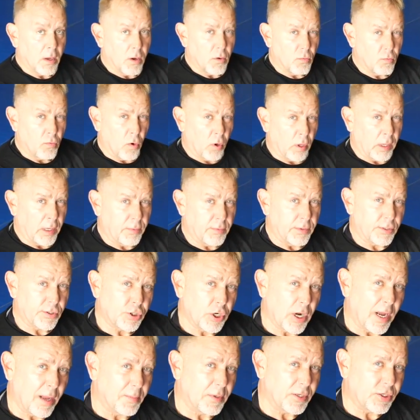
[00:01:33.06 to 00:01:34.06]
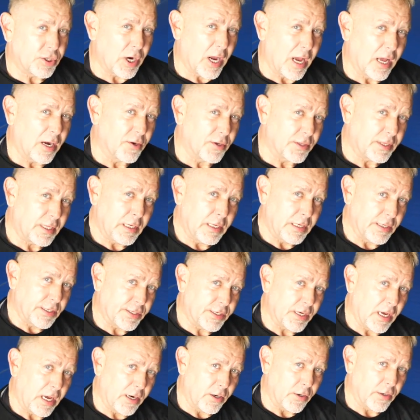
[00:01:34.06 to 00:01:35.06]
rolling with John Machado at the
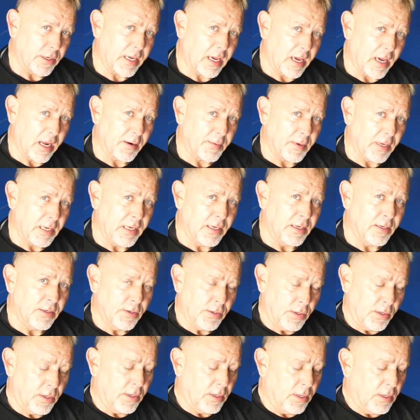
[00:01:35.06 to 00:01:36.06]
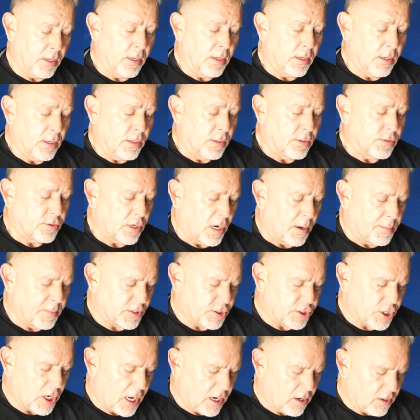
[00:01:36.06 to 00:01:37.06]
Inosanto Academy. John
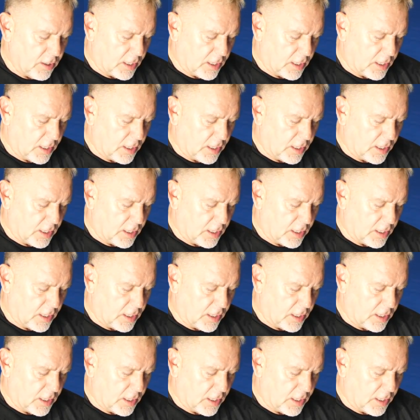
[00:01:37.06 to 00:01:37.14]
Machado